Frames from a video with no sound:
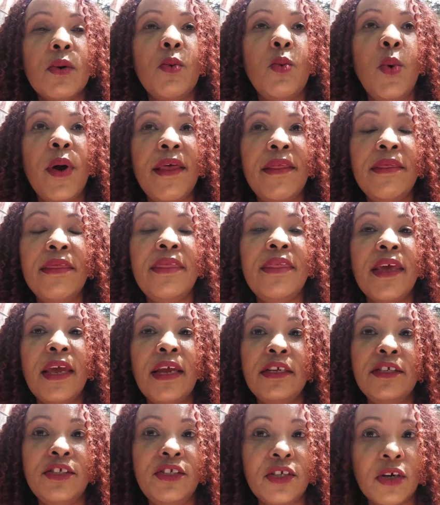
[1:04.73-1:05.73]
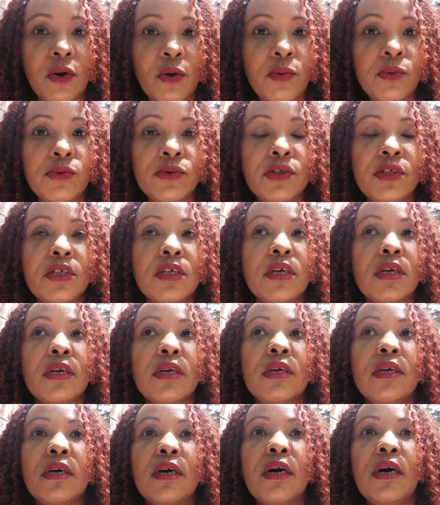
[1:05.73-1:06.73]
when they don't
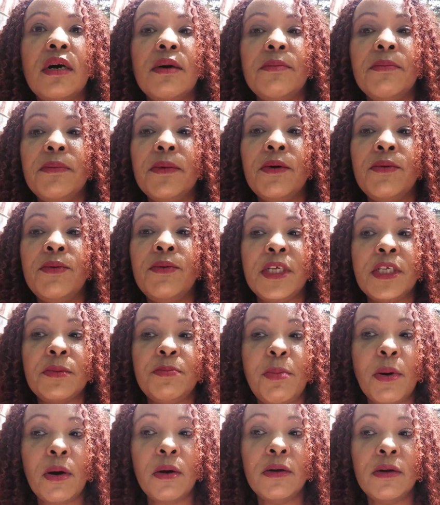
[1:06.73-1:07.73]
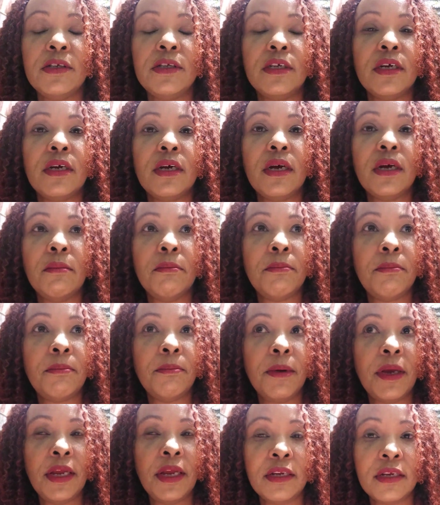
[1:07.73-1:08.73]
respond
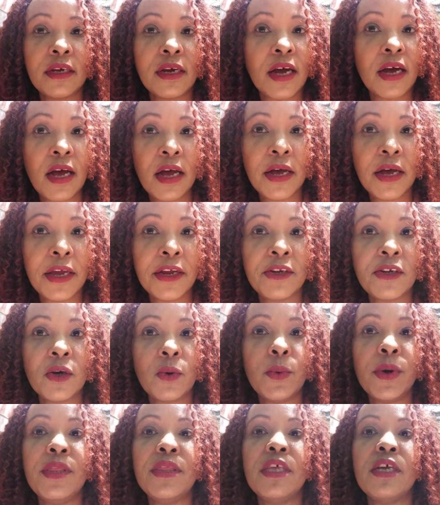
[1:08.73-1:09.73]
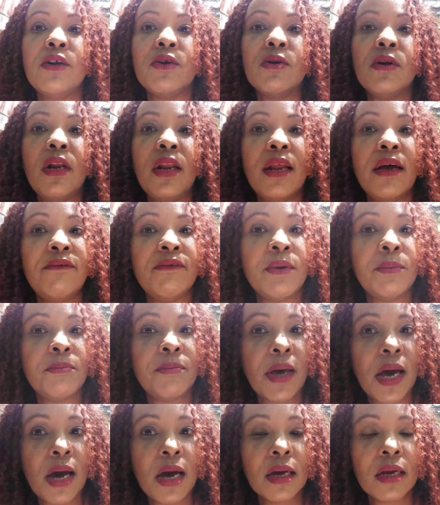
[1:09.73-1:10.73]
in kind or when they don't love him
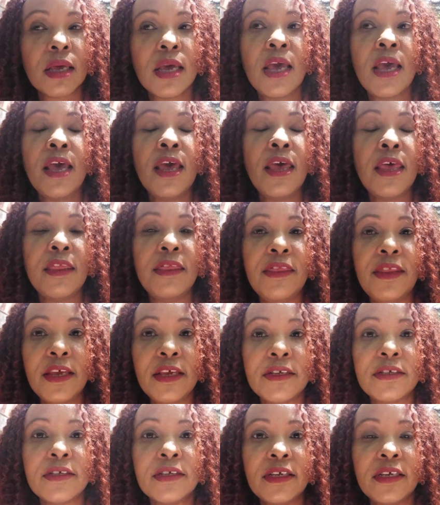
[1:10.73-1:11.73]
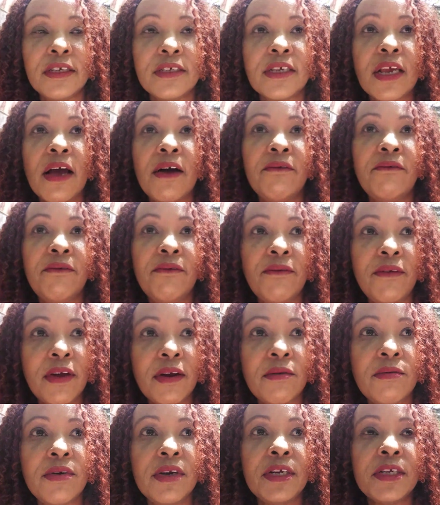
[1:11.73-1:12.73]
back. This is a
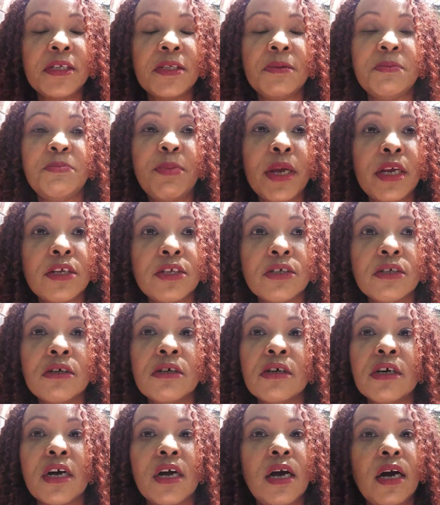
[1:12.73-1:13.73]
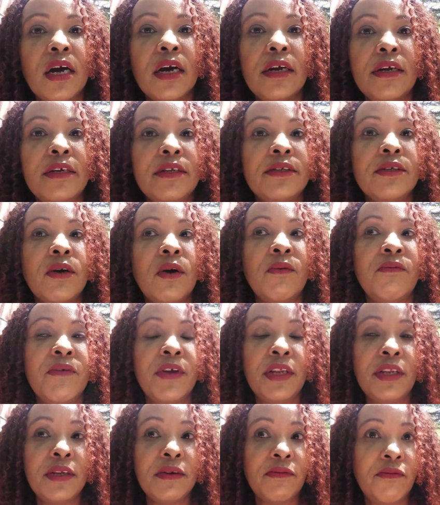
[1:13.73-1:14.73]
very special kind of
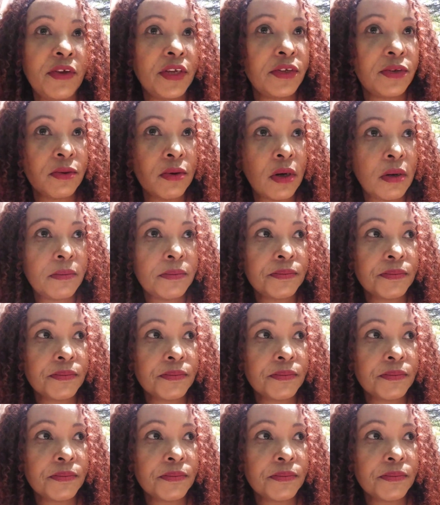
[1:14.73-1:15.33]
individual,